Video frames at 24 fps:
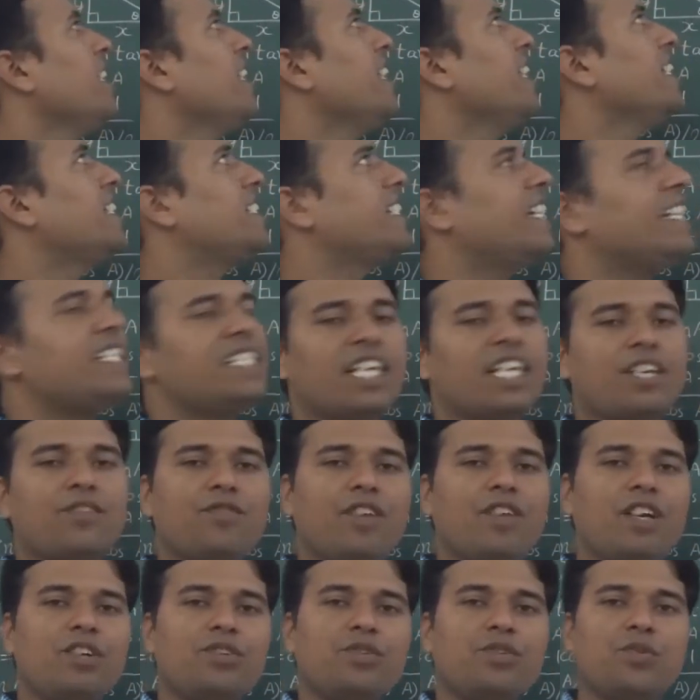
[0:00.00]
it is
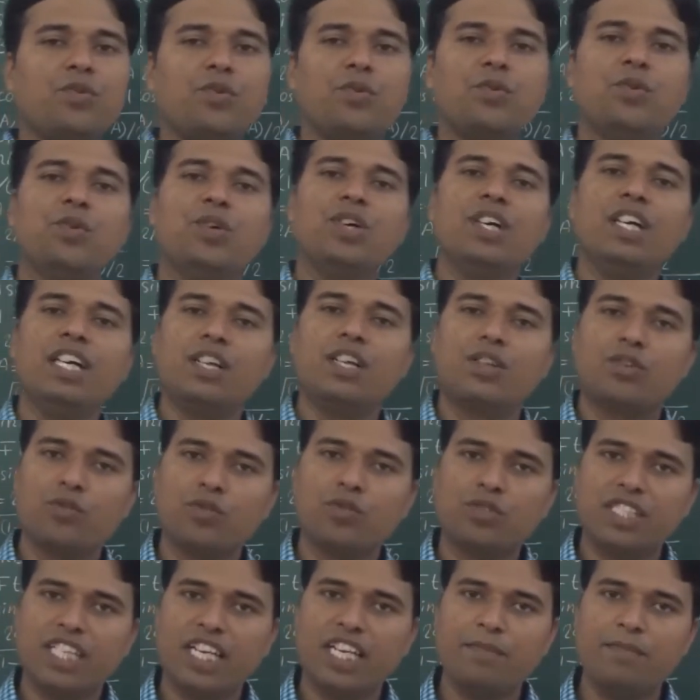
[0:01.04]
equal to
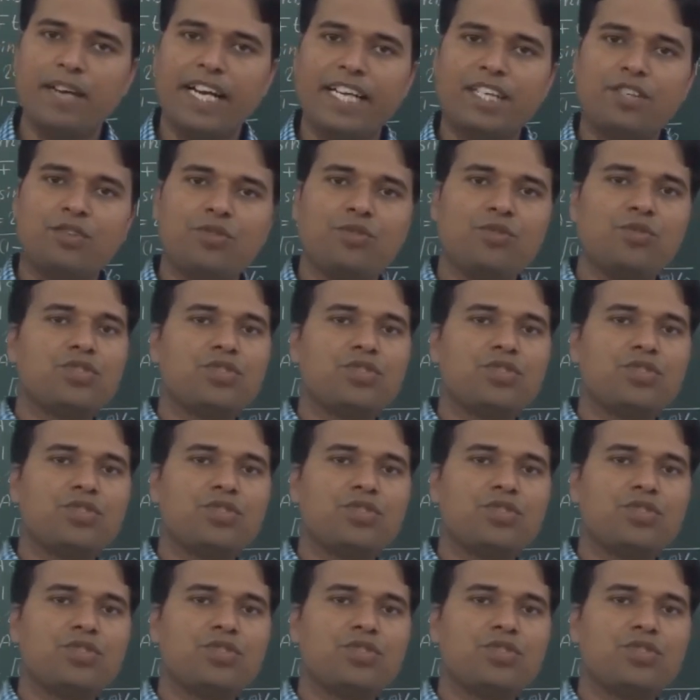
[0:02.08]
root 3 by 2,